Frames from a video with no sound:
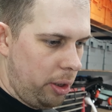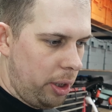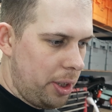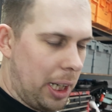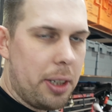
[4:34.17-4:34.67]

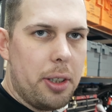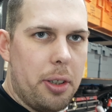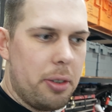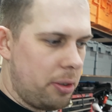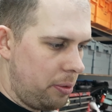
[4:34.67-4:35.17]

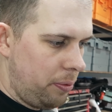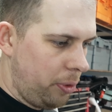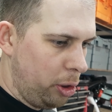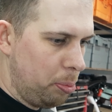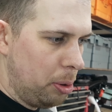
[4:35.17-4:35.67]
injectors,
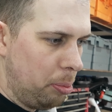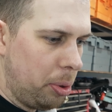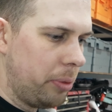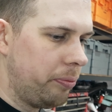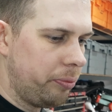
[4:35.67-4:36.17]
fuel pump.
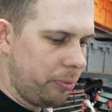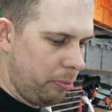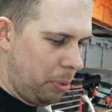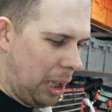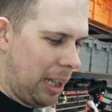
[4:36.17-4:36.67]

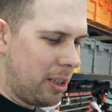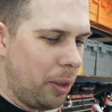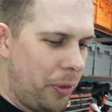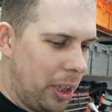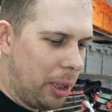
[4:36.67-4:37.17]
But I
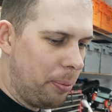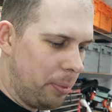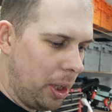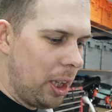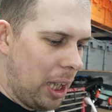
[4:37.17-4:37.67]
don't think I'm
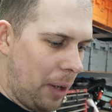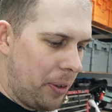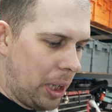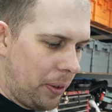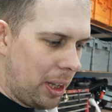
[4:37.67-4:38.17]
I
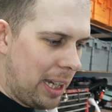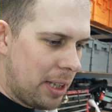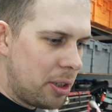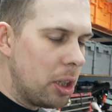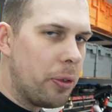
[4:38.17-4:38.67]
think I've had
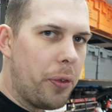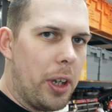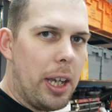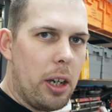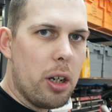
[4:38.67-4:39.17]
like
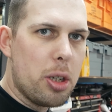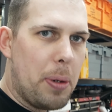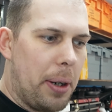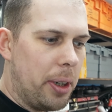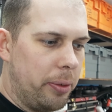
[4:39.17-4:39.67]
230
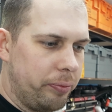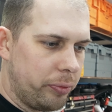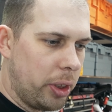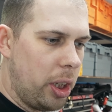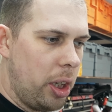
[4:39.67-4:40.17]
horsepower
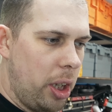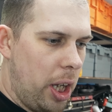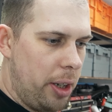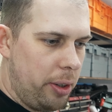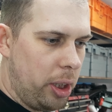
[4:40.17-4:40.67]

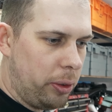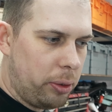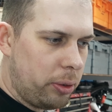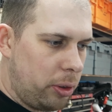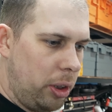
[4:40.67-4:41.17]
and uh,
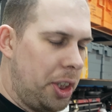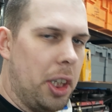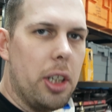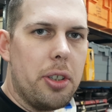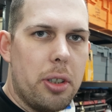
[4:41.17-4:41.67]

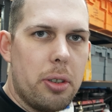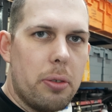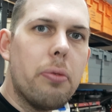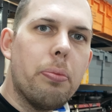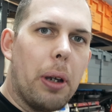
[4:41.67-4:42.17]
shitloads of
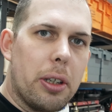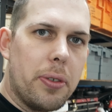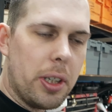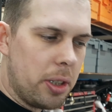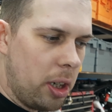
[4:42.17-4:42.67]
pounds
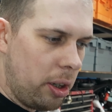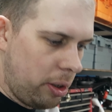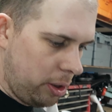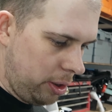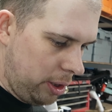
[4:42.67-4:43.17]
feet of torque.
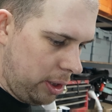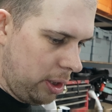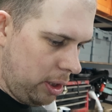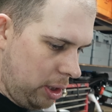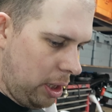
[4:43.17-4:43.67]

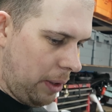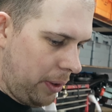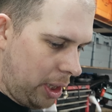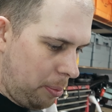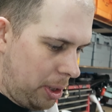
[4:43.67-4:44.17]
I
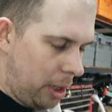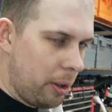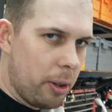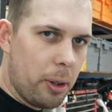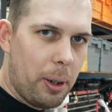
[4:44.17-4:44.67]
think I'd be
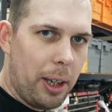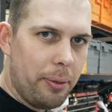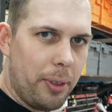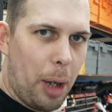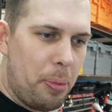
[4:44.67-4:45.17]
quite
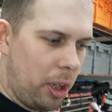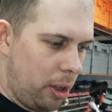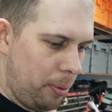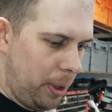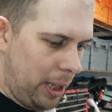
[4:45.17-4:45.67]
happy
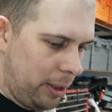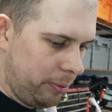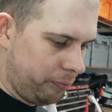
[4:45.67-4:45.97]
with that.